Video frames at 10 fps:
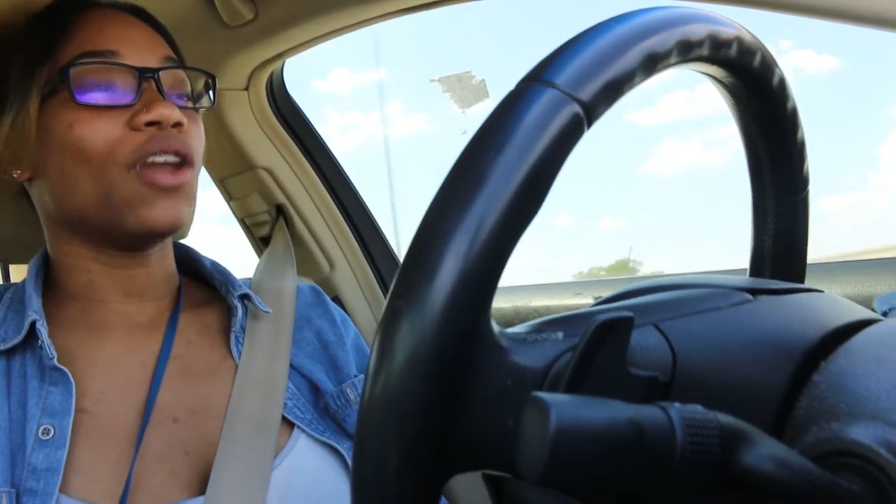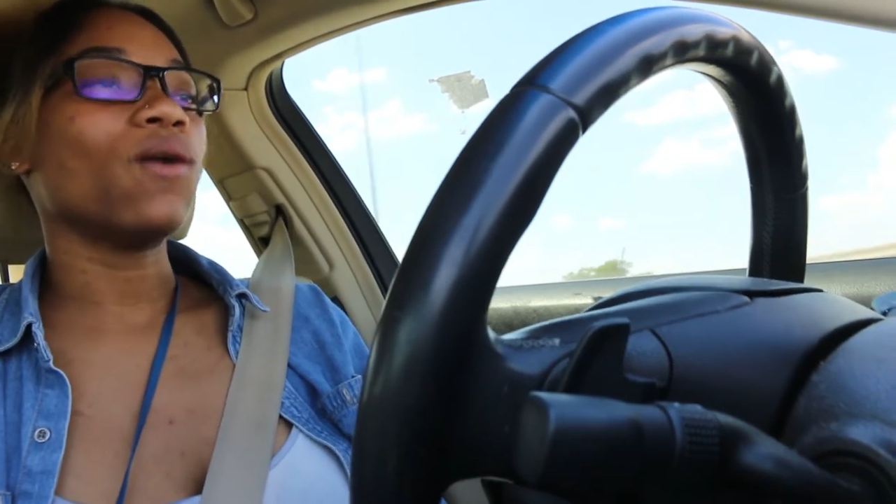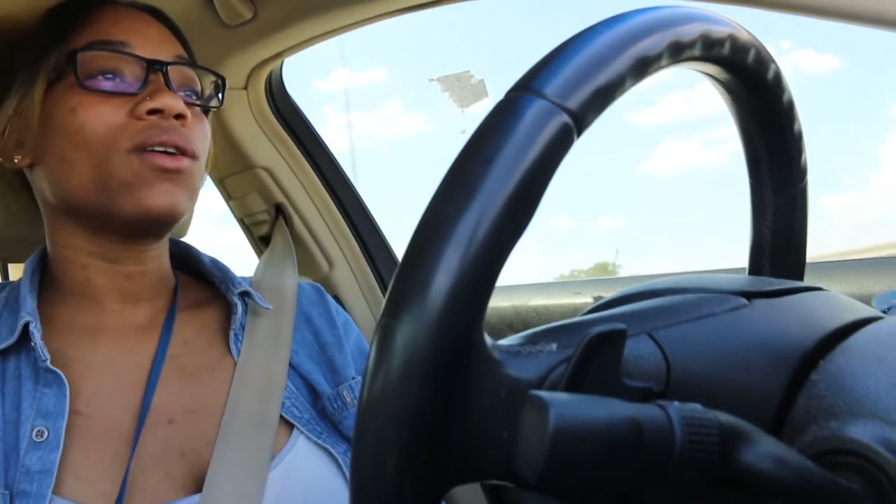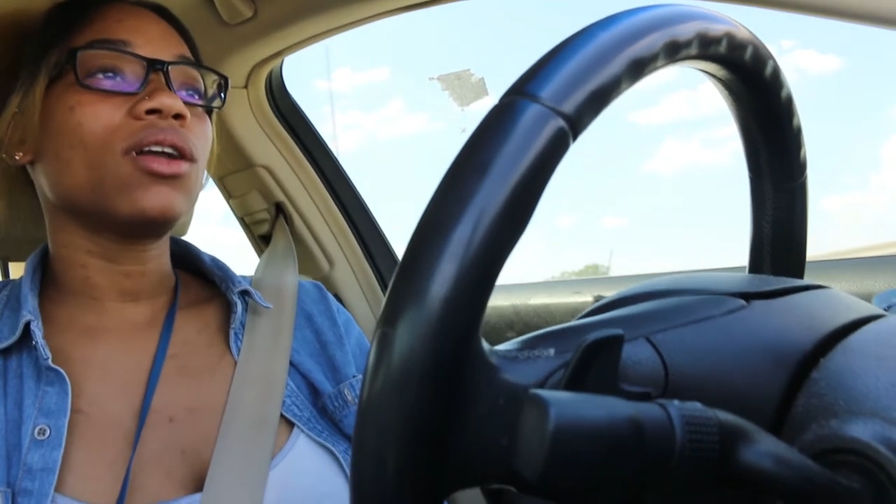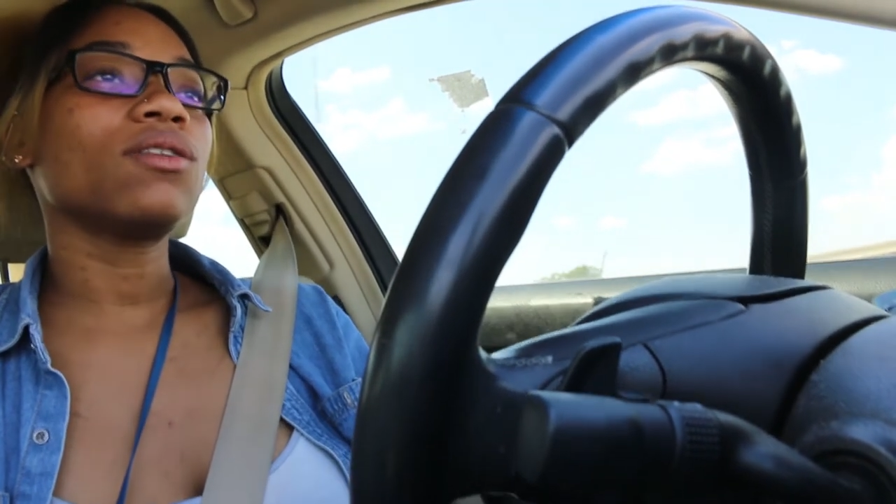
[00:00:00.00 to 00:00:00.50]

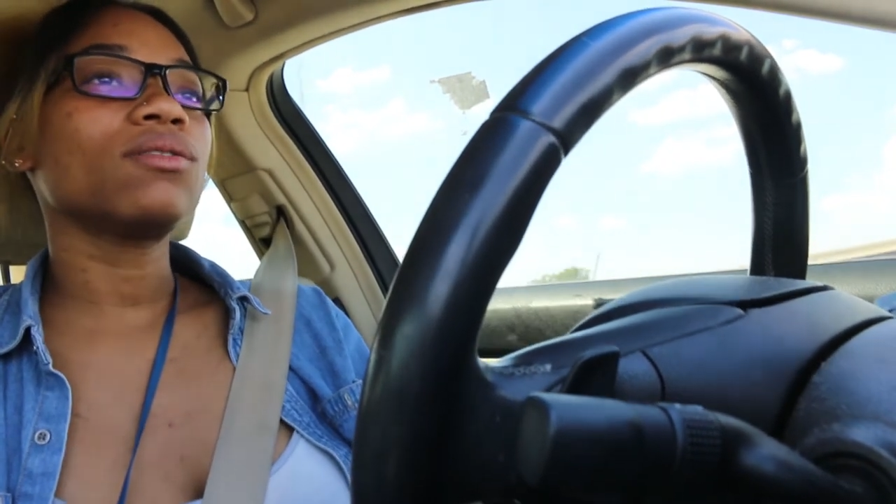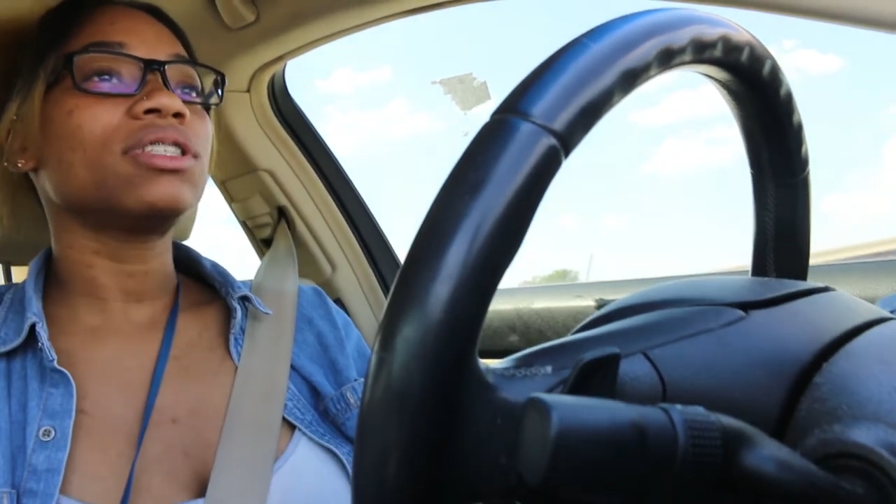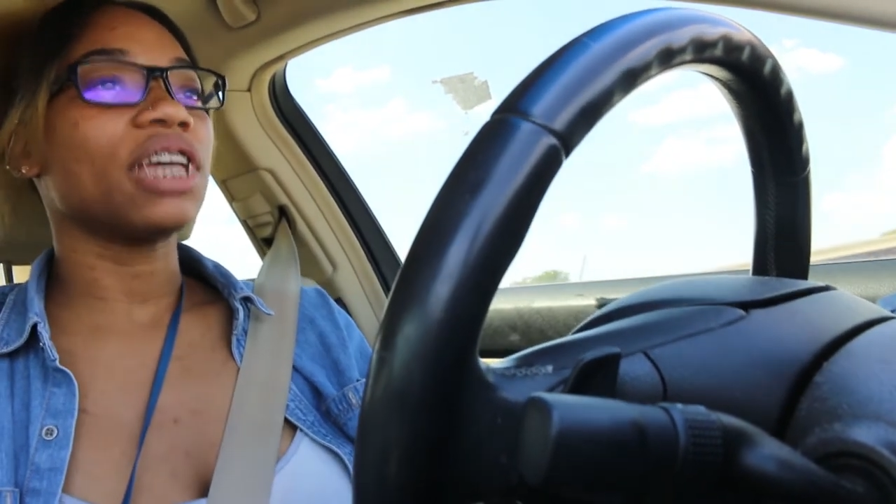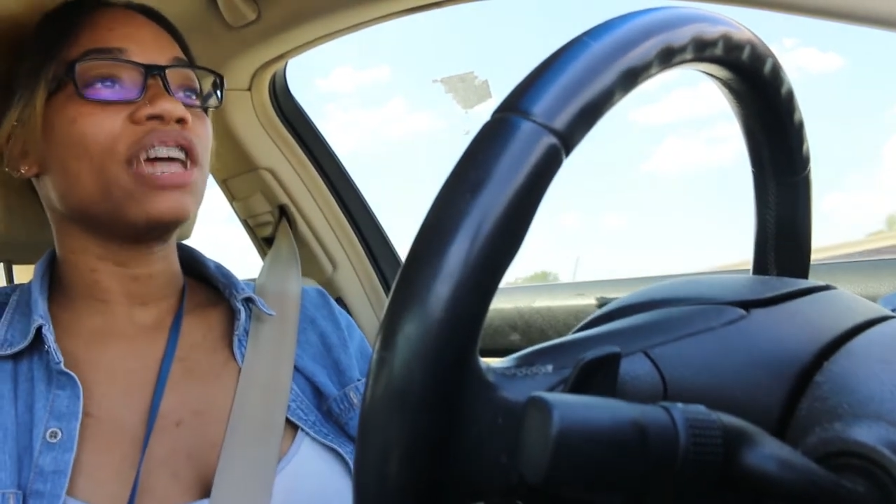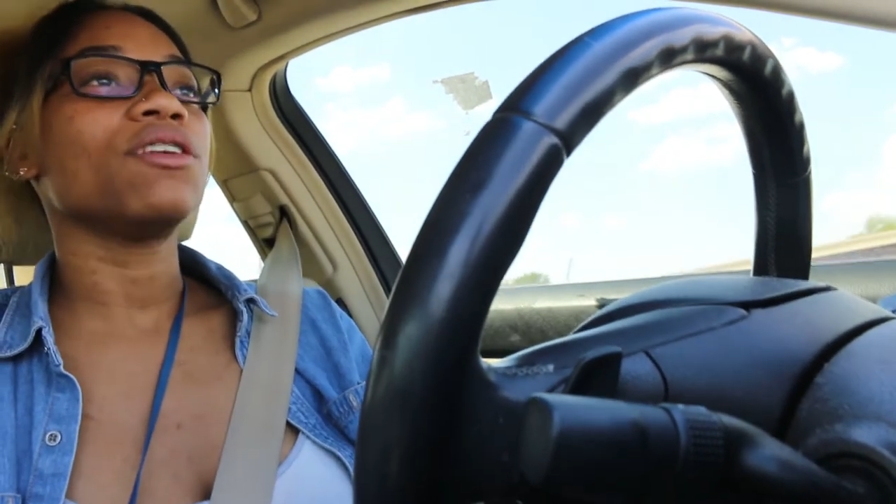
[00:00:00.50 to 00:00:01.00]
no
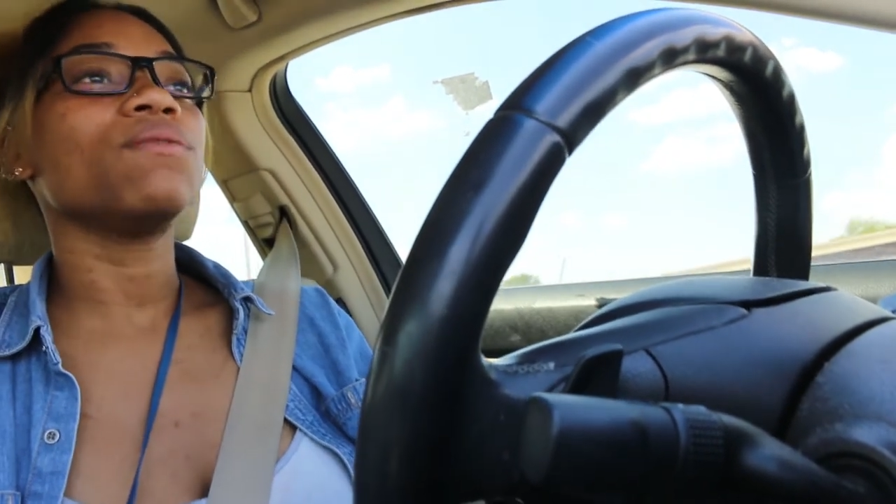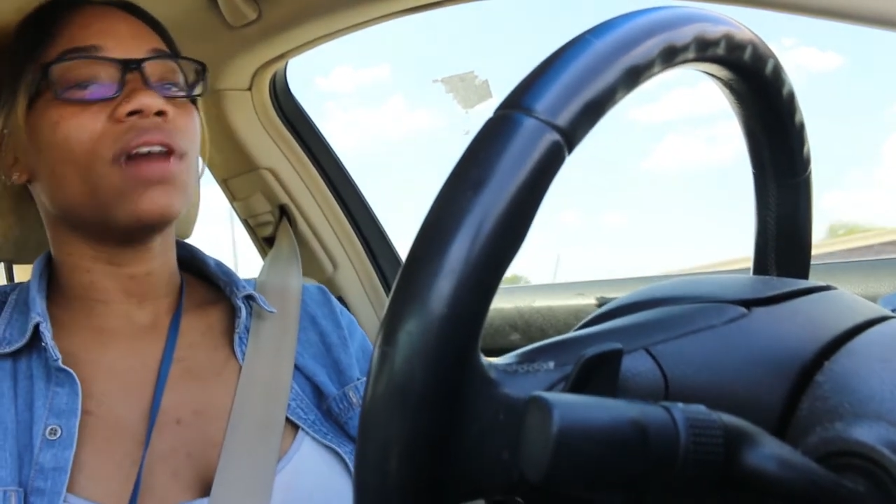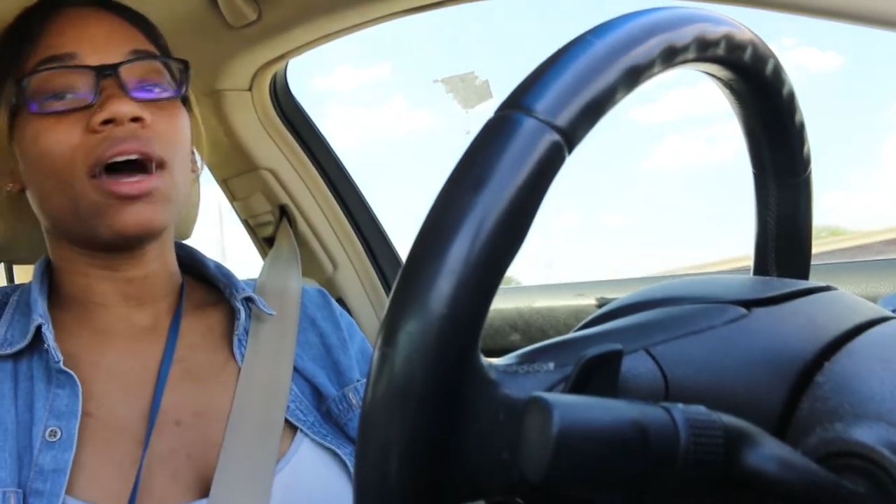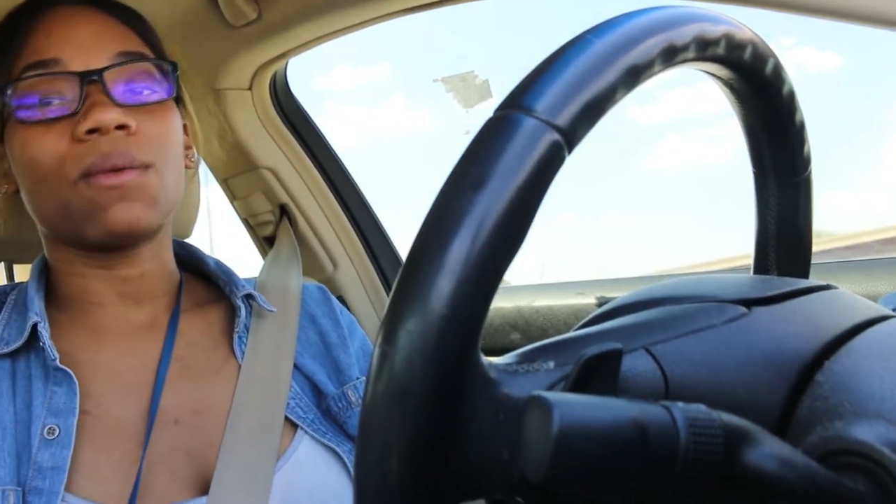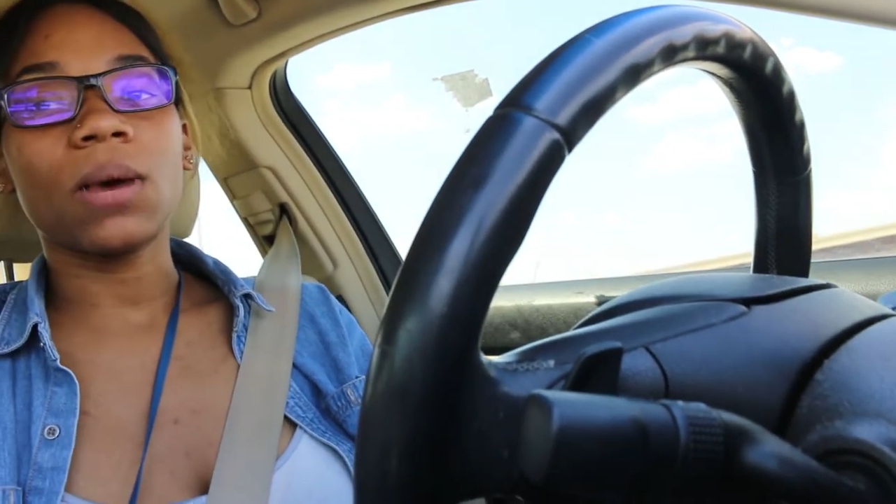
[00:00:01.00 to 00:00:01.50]
clothes can you not